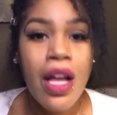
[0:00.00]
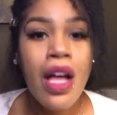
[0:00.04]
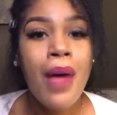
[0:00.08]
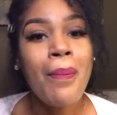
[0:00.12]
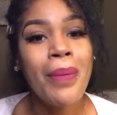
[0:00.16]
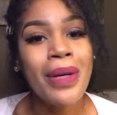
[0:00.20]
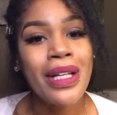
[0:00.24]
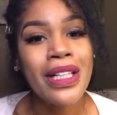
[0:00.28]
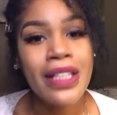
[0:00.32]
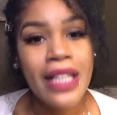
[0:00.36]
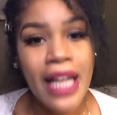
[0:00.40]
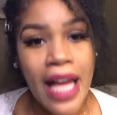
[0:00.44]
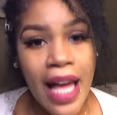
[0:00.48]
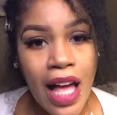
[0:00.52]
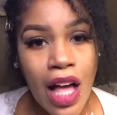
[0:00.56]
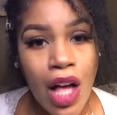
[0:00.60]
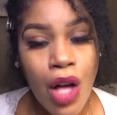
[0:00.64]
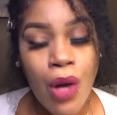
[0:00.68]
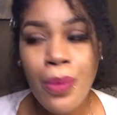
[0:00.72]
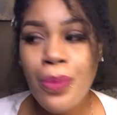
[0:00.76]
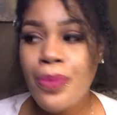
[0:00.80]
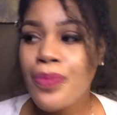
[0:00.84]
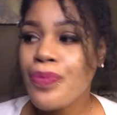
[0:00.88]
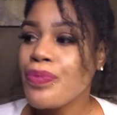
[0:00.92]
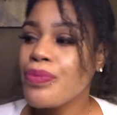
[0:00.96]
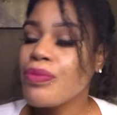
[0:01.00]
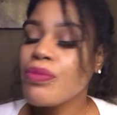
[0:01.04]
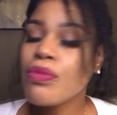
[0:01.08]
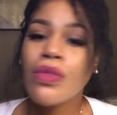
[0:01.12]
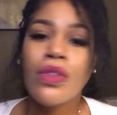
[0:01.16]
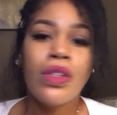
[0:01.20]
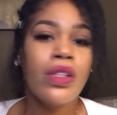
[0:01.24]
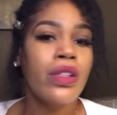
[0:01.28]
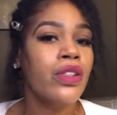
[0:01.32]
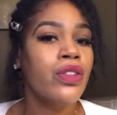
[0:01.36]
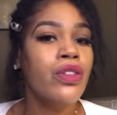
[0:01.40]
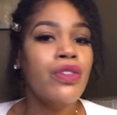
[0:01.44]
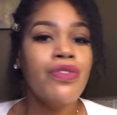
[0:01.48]
But now,
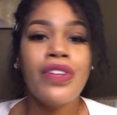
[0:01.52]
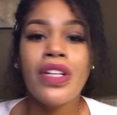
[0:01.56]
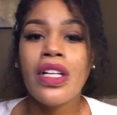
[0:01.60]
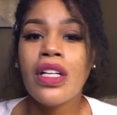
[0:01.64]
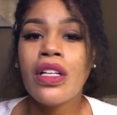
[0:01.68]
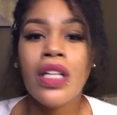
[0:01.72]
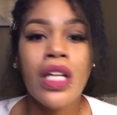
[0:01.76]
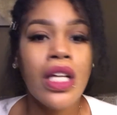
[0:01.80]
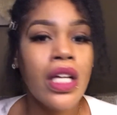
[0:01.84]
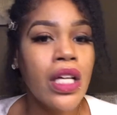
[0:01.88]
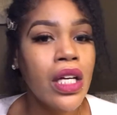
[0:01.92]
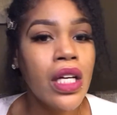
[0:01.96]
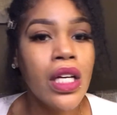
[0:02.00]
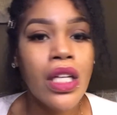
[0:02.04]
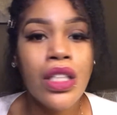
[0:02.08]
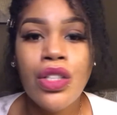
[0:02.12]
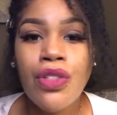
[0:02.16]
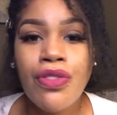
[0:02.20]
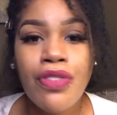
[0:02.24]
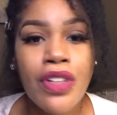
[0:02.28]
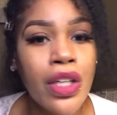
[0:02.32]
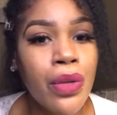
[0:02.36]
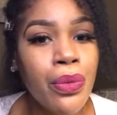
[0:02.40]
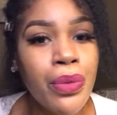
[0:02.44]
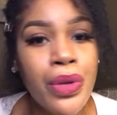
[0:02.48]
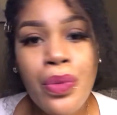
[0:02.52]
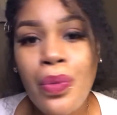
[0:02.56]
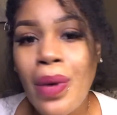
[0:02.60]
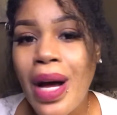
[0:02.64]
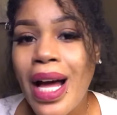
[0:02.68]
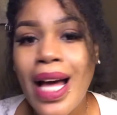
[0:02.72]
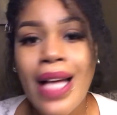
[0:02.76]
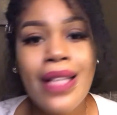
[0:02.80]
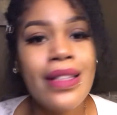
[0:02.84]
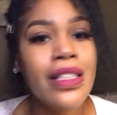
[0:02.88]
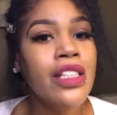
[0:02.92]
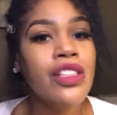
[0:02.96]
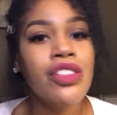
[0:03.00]
you finna uh you finna
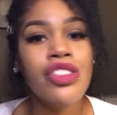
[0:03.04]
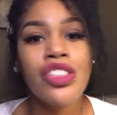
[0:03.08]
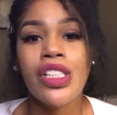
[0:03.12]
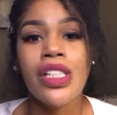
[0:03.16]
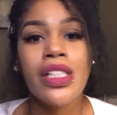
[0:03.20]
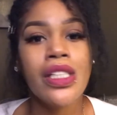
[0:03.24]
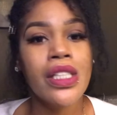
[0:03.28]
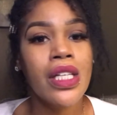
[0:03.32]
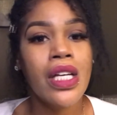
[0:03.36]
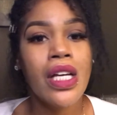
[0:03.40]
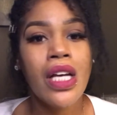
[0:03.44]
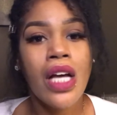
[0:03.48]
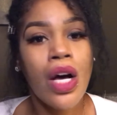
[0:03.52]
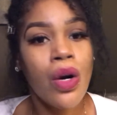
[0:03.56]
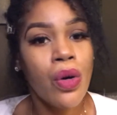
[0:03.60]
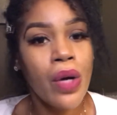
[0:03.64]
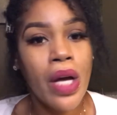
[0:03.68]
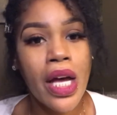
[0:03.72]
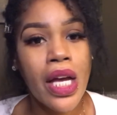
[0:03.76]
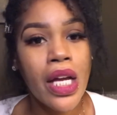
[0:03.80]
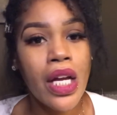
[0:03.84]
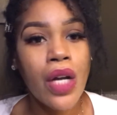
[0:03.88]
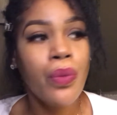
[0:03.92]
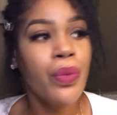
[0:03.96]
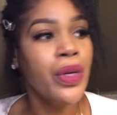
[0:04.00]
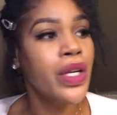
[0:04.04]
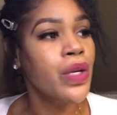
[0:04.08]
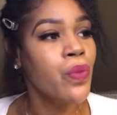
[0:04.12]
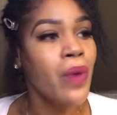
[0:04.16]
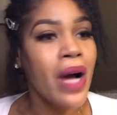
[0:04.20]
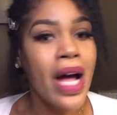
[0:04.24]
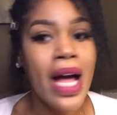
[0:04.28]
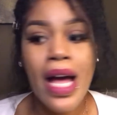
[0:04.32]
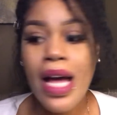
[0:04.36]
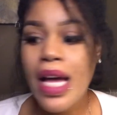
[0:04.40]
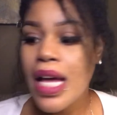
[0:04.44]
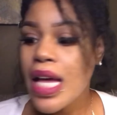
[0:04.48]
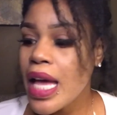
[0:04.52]
rewind this shit, okay?
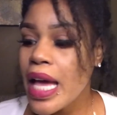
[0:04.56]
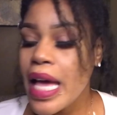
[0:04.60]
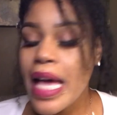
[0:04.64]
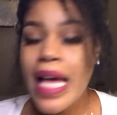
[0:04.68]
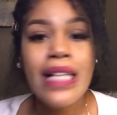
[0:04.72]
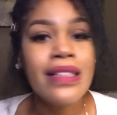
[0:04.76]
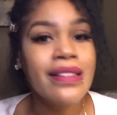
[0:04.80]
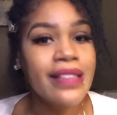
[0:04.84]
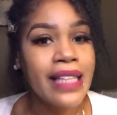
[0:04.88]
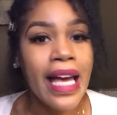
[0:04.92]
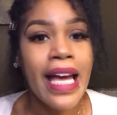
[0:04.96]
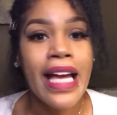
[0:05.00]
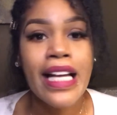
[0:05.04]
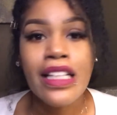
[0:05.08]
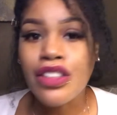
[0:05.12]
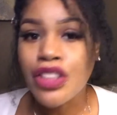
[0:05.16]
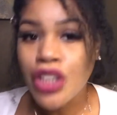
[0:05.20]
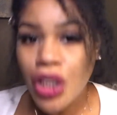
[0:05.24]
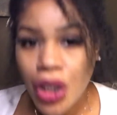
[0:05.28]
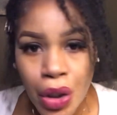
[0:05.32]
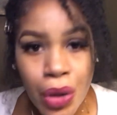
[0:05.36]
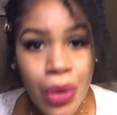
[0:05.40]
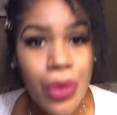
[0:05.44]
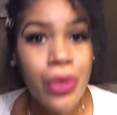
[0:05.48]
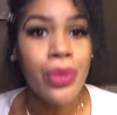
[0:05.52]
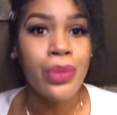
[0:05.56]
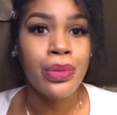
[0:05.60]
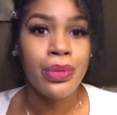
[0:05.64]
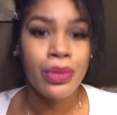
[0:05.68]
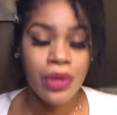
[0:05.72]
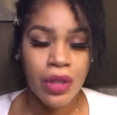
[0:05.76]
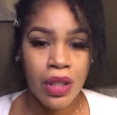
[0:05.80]
Rewind and take two.